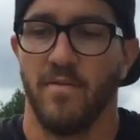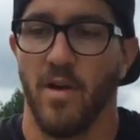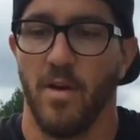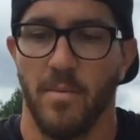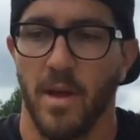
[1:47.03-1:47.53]

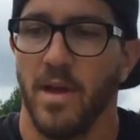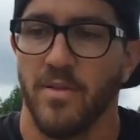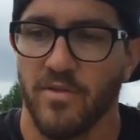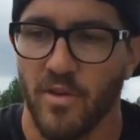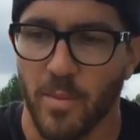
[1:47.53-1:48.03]
from
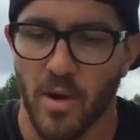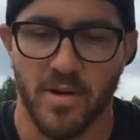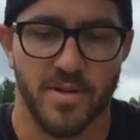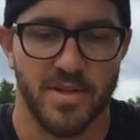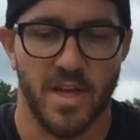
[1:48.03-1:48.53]
super
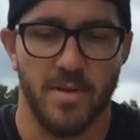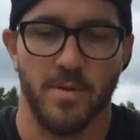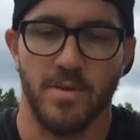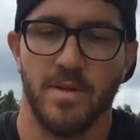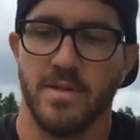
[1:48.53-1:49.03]

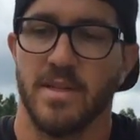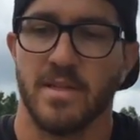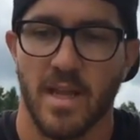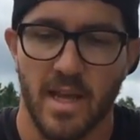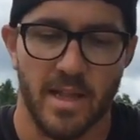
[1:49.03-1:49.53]
understable to
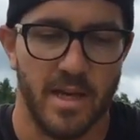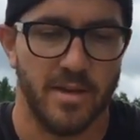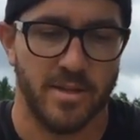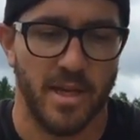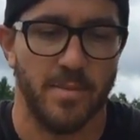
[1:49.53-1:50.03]
slightly
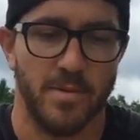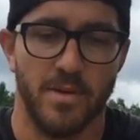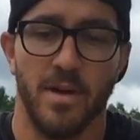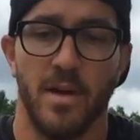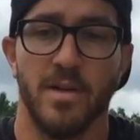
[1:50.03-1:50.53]

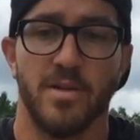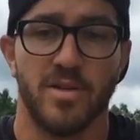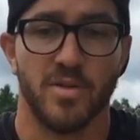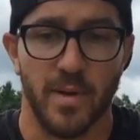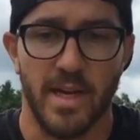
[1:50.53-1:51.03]
understable,
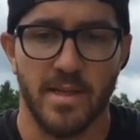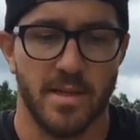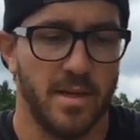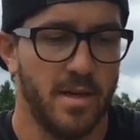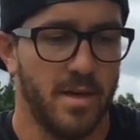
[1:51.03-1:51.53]
straight,
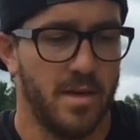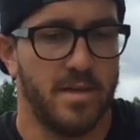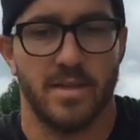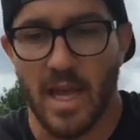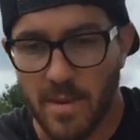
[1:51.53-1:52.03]

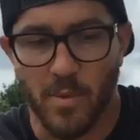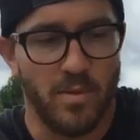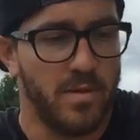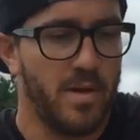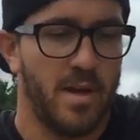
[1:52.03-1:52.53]

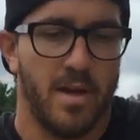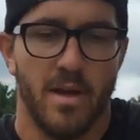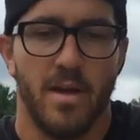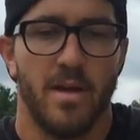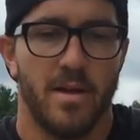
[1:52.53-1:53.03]
stable,
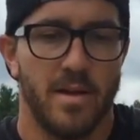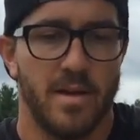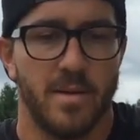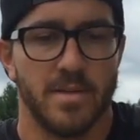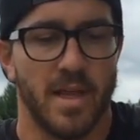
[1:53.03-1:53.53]

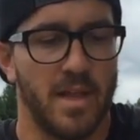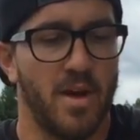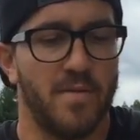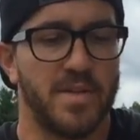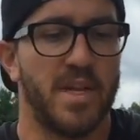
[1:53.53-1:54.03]

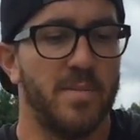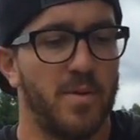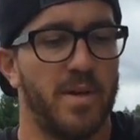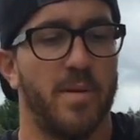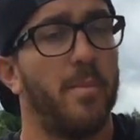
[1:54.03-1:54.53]
slightly
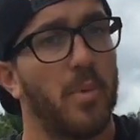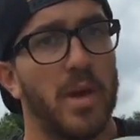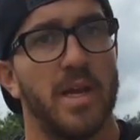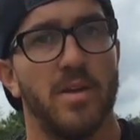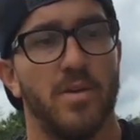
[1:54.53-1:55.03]
overstable, and a
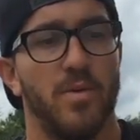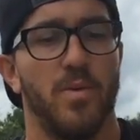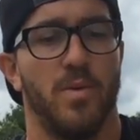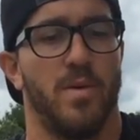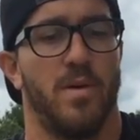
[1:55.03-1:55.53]
brand
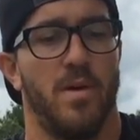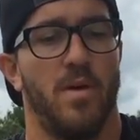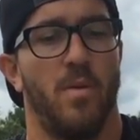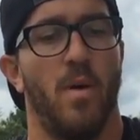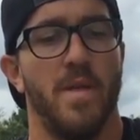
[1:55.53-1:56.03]
new
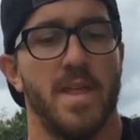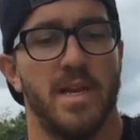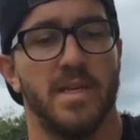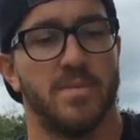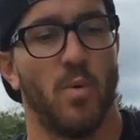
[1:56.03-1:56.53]
one
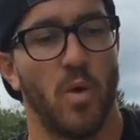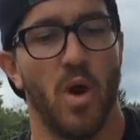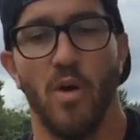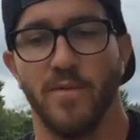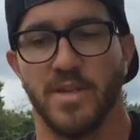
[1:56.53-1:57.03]
that is more
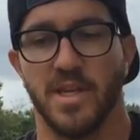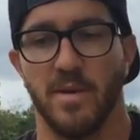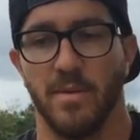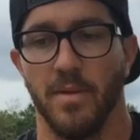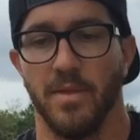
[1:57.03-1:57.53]

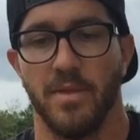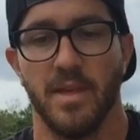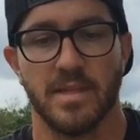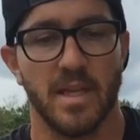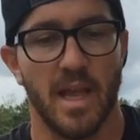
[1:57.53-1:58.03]
overstable.
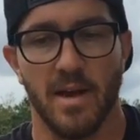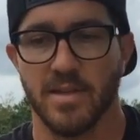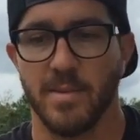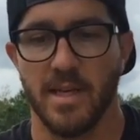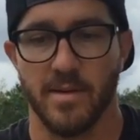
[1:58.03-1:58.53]
This
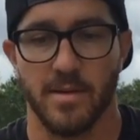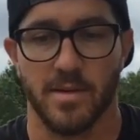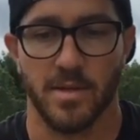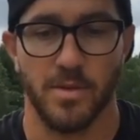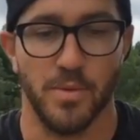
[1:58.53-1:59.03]
allows me
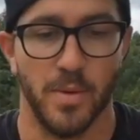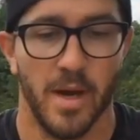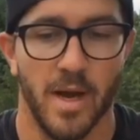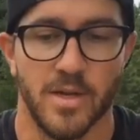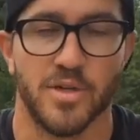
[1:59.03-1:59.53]
to
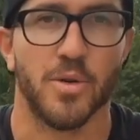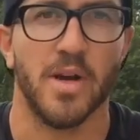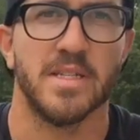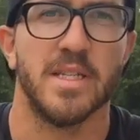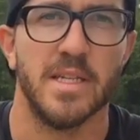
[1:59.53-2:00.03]

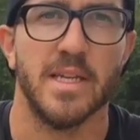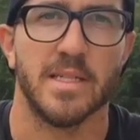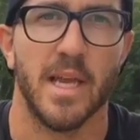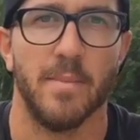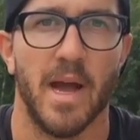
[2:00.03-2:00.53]
trust the
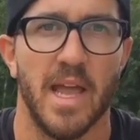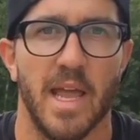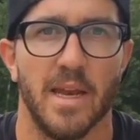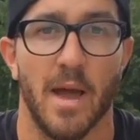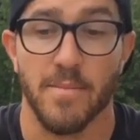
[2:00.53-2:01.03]
disc in my
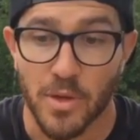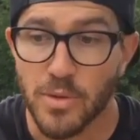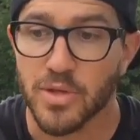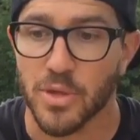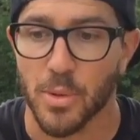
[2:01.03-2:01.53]
hand. I'm
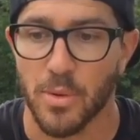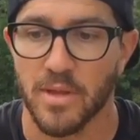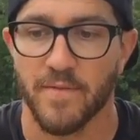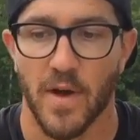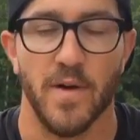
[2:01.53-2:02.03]
used to
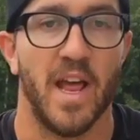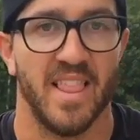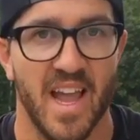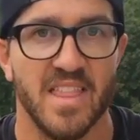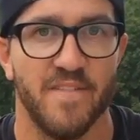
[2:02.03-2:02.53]
throwing the Felon. I
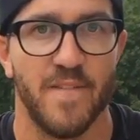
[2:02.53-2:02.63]
like